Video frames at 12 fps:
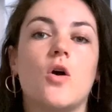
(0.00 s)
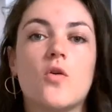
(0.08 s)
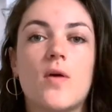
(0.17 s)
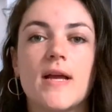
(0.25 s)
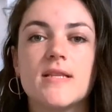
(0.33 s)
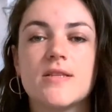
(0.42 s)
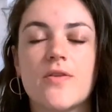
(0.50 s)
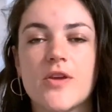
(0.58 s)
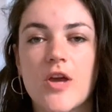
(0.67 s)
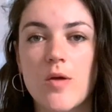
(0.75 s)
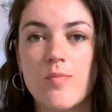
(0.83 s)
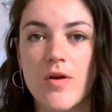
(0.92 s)
Alright, so the
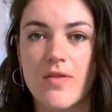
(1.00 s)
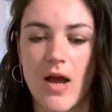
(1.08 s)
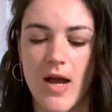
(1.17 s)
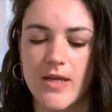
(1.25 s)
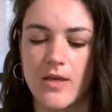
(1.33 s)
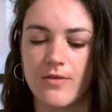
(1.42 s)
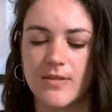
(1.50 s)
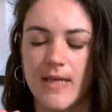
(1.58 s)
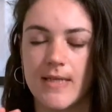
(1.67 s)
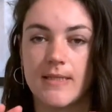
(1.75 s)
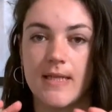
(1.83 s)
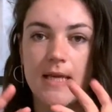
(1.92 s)
GoPro that I use
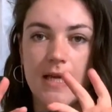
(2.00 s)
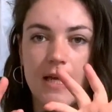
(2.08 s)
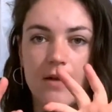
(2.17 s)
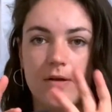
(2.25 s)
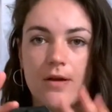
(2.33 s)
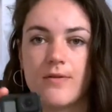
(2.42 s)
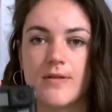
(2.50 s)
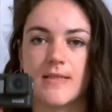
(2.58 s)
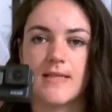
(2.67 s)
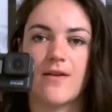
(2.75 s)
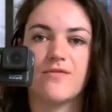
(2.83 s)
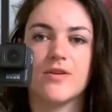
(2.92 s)
is the Hero
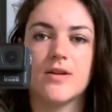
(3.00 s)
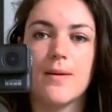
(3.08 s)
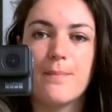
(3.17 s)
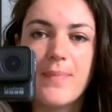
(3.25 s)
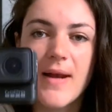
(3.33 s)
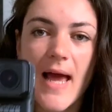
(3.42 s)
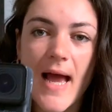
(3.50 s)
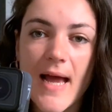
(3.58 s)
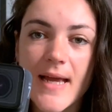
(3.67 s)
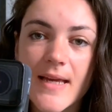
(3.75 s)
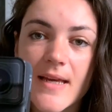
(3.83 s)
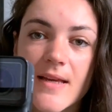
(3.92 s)
7
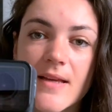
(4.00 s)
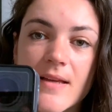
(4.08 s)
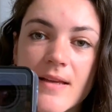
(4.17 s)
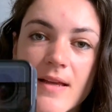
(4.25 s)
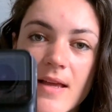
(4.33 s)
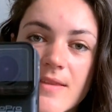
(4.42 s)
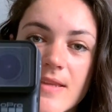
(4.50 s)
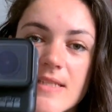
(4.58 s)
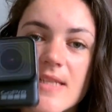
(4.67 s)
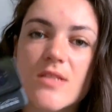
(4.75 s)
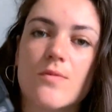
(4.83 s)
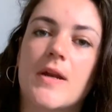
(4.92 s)
Black. This
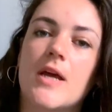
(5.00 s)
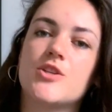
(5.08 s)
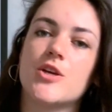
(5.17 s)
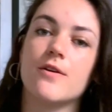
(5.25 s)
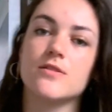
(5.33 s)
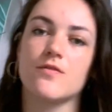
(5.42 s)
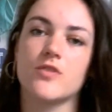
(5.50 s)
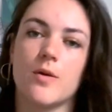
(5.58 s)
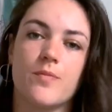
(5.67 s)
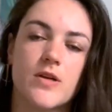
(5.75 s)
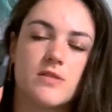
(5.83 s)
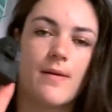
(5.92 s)
is the one I chose off
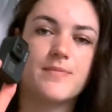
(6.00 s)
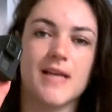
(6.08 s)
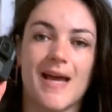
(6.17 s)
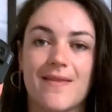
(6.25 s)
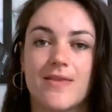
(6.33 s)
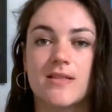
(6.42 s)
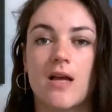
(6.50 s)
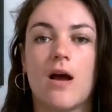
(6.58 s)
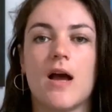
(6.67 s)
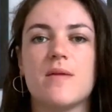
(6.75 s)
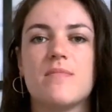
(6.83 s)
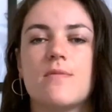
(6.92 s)
GoPro's website. At the
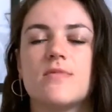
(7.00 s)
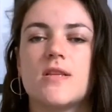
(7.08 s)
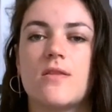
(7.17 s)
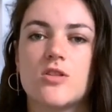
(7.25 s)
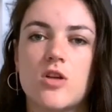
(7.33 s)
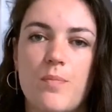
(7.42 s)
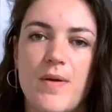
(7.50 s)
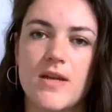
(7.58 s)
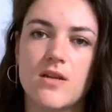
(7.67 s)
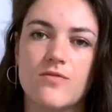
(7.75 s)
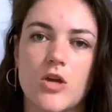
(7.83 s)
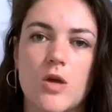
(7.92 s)
time, it was at the top end
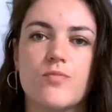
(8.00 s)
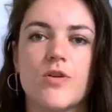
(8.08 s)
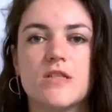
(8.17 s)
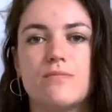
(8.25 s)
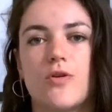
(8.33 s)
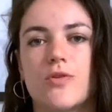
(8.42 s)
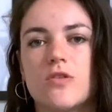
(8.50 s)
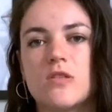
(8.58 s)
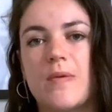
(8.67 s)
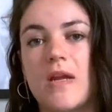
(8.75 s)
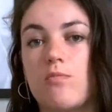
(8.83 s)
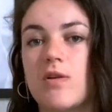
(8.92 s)
of GoPro's models,
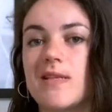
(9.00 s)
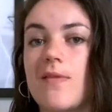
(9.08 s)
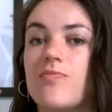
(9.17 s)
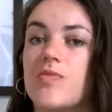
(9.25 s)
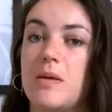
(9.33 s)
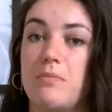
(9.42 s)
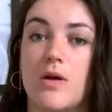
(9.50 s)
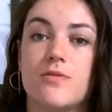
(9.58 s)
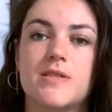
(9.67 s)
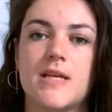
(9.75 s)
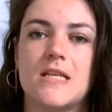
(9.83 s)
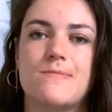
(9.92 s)
but it wasn't the
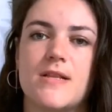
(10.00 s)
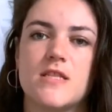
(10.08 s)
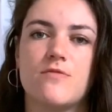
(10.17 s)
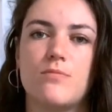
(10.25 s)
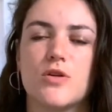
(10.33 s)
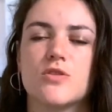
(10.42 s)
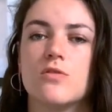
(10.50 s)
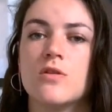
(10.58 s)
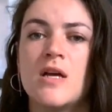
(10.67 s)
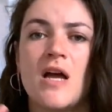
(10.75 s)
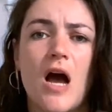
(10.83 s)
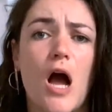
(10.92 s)
most expensive model.
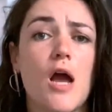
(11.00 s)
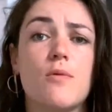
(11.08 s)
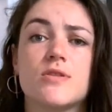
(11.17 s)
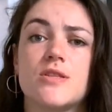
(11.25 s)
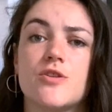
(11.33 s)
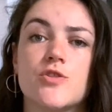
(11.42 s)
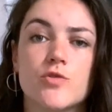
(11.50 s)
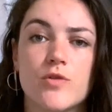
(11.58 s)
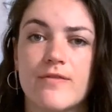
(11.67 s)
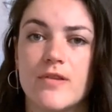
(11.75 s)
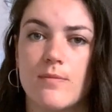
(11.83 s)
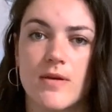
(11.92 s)
I wasn't sure a
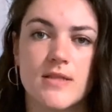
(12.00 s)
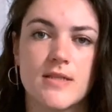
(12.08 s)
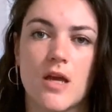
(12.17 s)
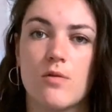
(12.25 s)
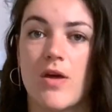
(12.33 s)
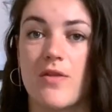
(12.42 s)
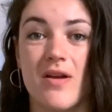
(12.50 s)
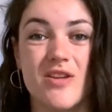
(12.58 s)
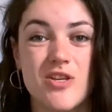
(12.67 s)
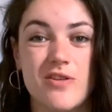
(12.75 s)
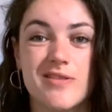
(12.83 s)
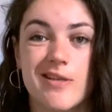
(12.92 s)
few months ago whether I'd
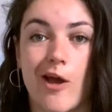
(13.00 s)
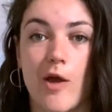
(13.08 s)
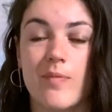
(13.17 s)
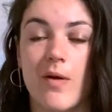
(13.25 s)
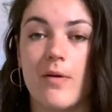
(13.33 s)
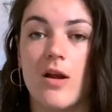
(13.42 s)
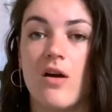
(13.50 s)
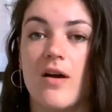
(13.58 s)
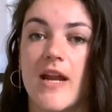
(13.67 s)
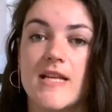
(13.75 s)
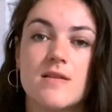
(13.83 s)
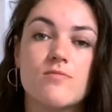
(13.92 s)
use the GoPro a lot, and
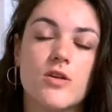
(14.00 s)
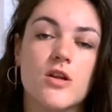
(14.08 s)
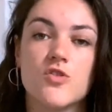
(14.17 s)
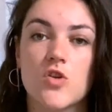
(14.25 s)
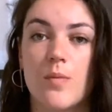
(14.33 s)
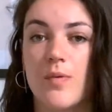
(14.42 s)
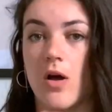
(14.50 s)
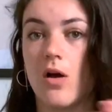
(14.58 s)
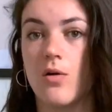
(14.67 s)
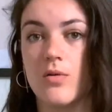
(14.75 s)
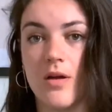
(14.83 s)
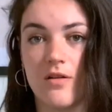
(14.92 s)
I didn't want to drop a
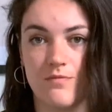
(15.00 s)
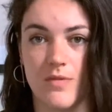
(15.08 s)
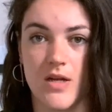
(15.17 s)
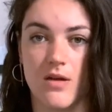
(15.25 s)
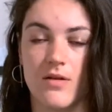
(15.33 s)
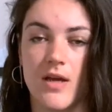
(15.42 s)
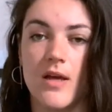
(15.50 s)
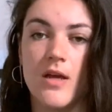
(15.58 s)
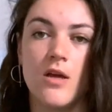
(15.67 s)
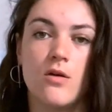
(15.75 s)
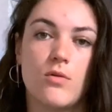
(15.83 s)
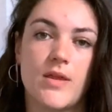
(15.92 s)
whole load of money on it
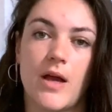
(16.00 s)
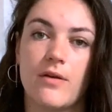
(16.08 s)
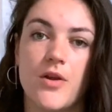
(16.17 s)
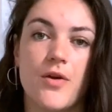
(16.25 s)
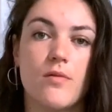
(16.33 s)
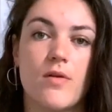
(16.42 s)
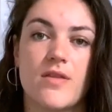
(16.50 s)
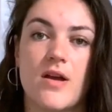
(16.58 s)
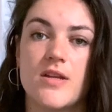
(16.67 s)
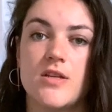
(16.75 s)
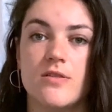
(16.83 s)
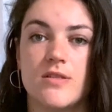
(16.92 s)
without knowing whether
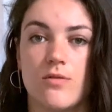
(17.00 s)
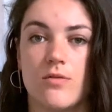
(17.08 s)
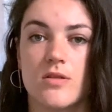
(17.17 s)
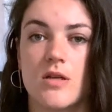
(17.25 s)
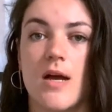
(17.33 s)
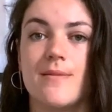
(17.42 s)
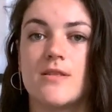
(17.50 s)
I'd use it all the time.